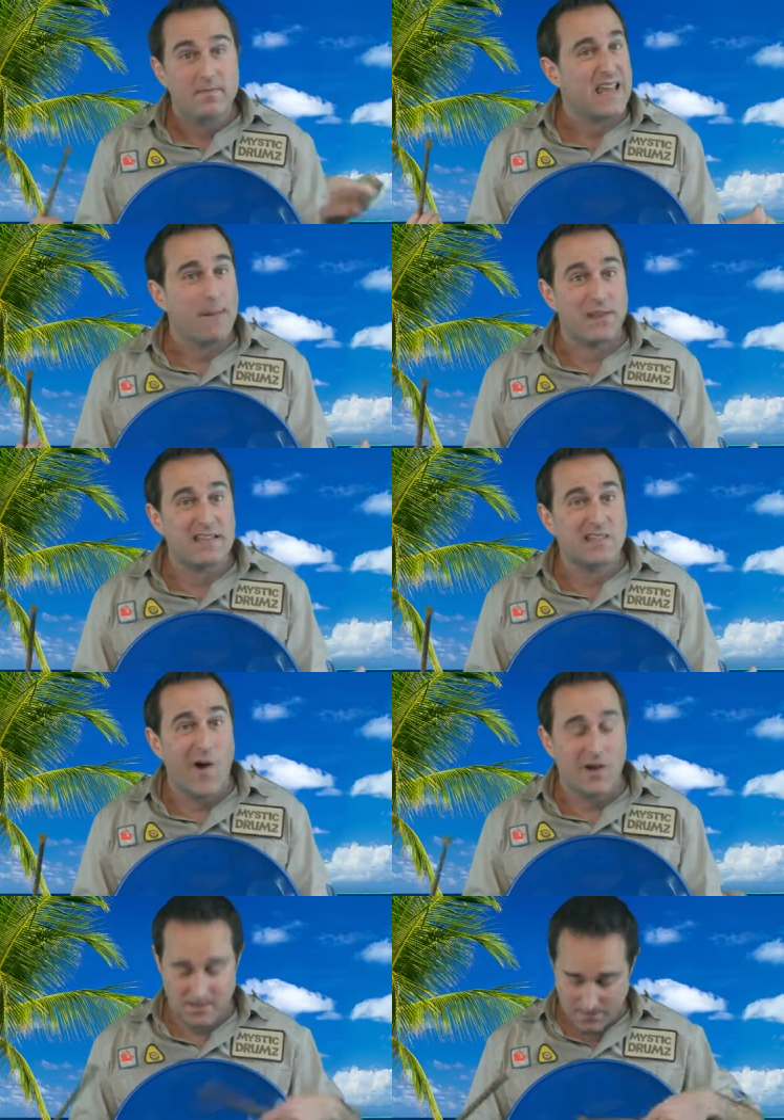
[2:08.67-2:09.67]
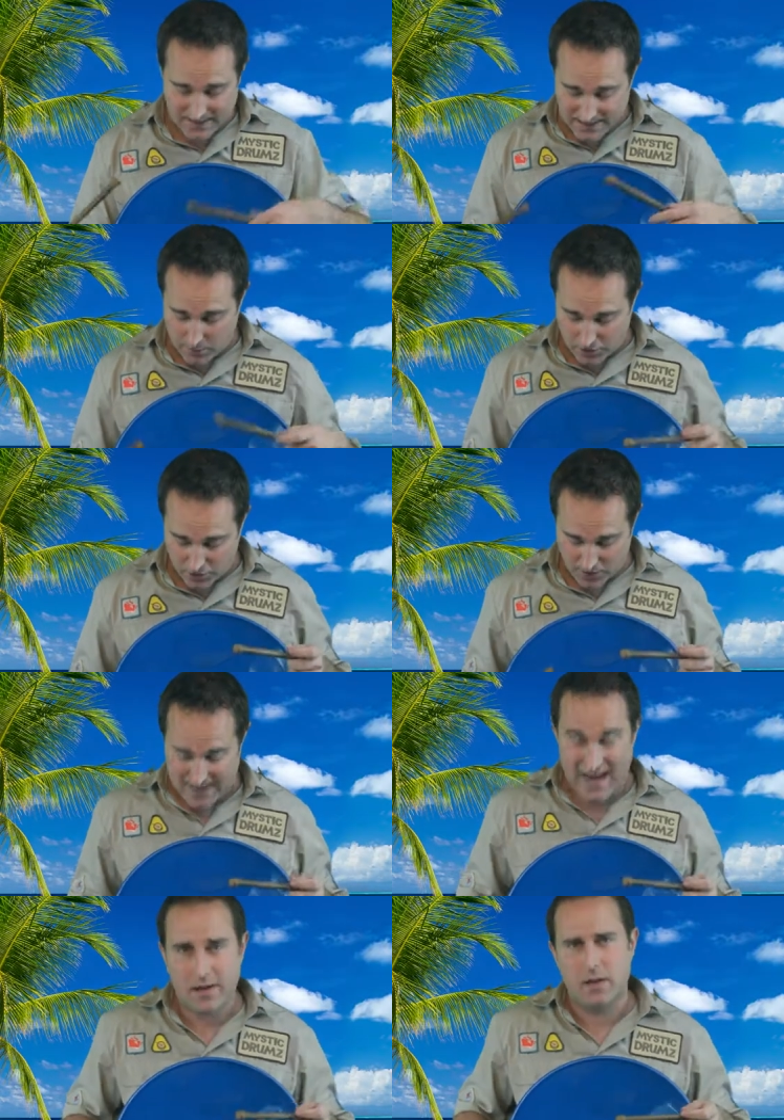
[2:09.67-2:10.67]
can't play songs, but this one sure
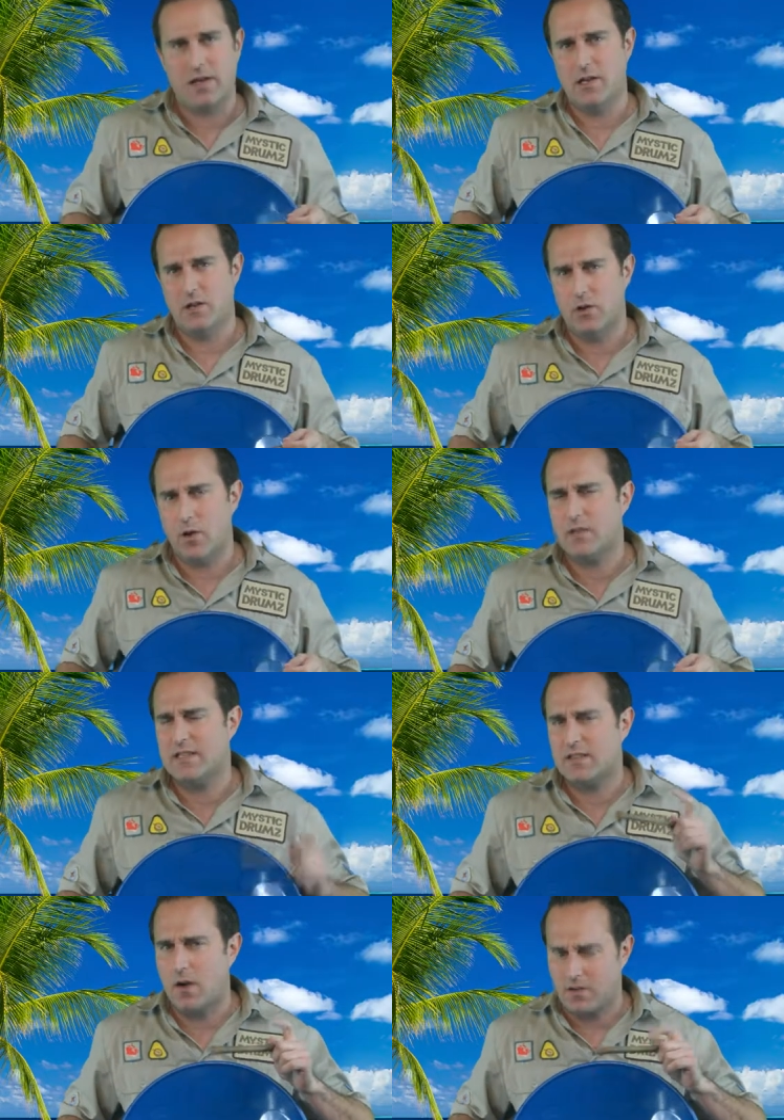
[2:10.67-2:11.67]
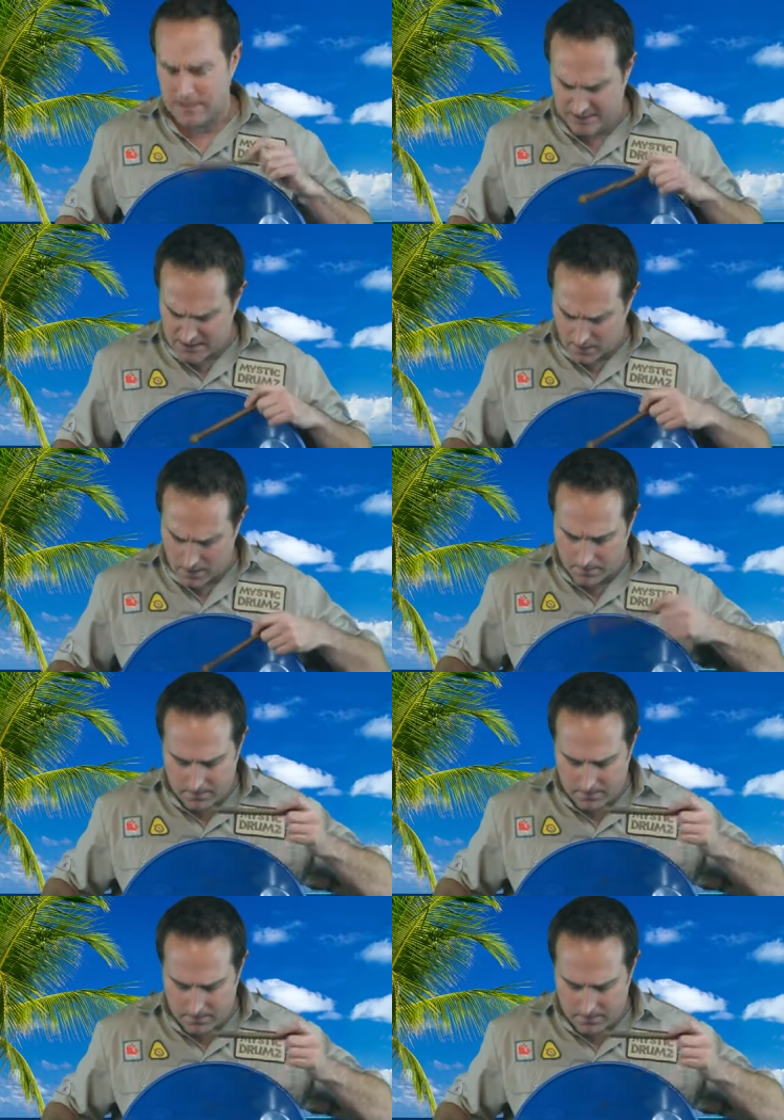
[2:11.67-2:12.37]
can, and you know these songs, like this one.